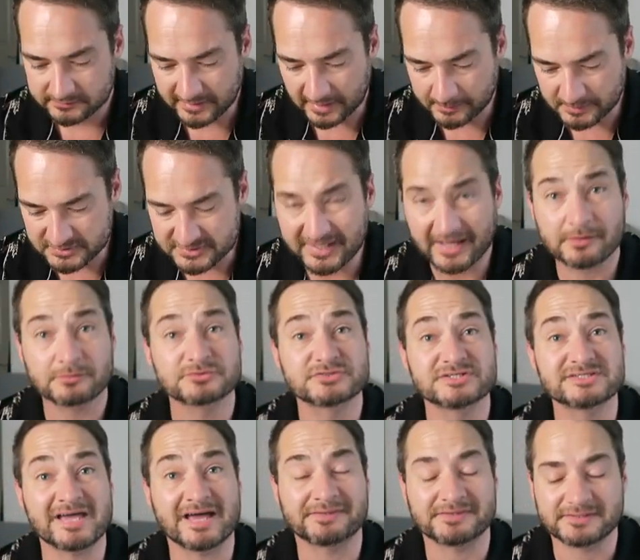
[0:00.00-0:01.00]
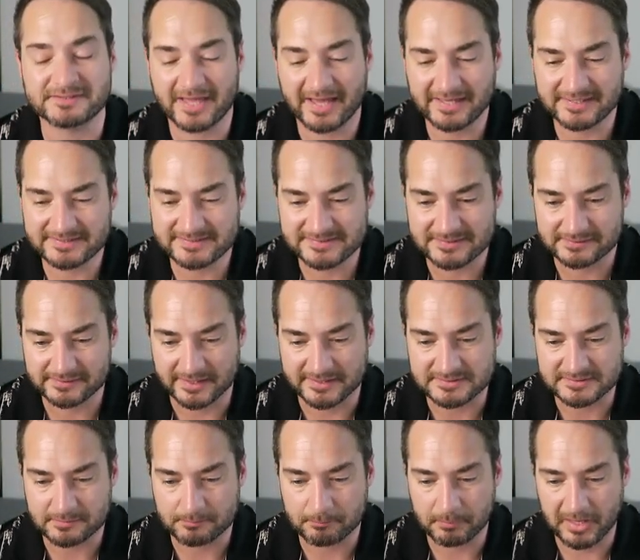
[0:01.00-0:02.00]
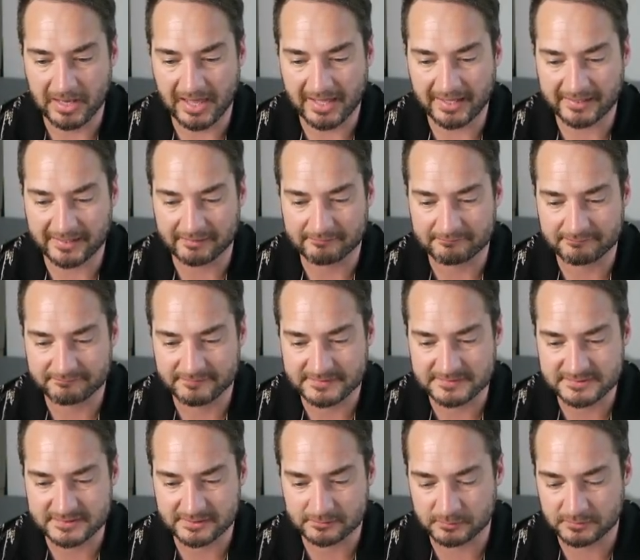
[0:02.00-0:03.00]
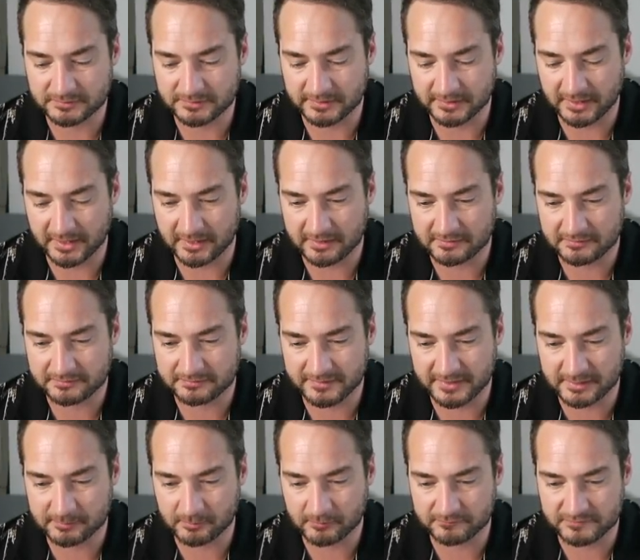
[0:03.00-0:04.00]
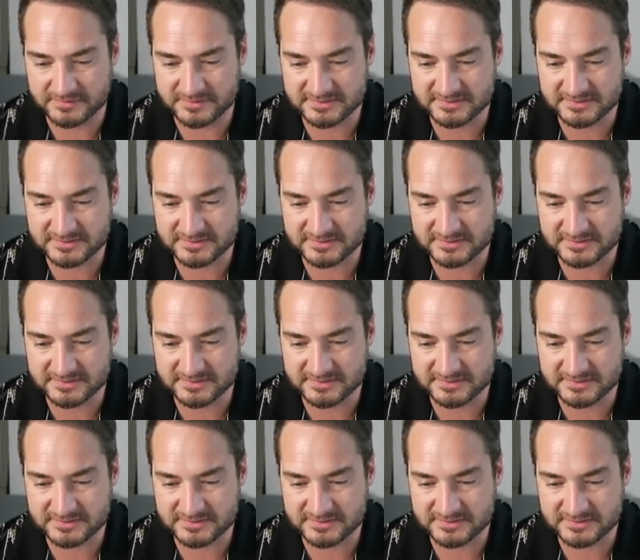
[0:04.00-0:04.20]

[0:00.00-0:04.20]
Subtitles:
the damage counters and the dice. Nice black and fitting with the theme of the